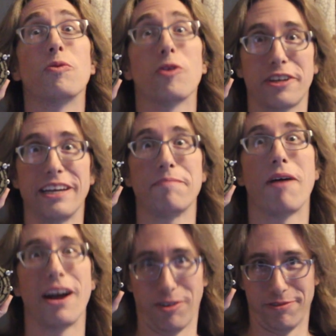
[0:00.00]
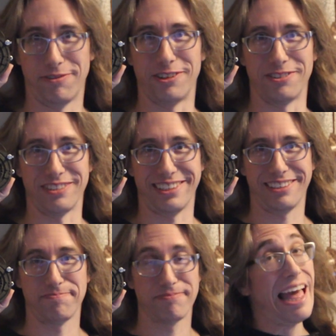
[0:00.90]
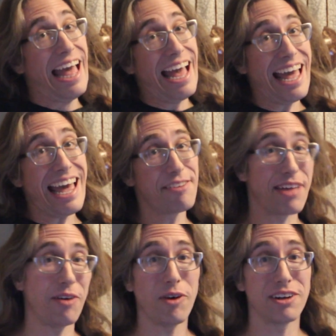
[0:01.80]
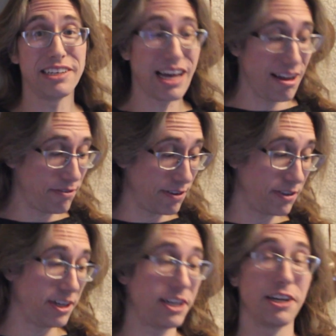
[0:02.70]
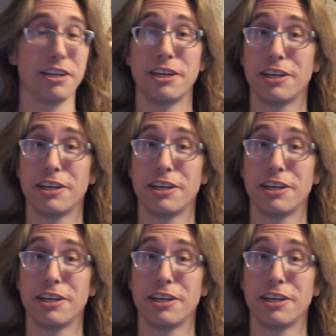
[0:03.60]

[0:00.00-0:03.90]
working microphones. And if that wasn't enough, if you need a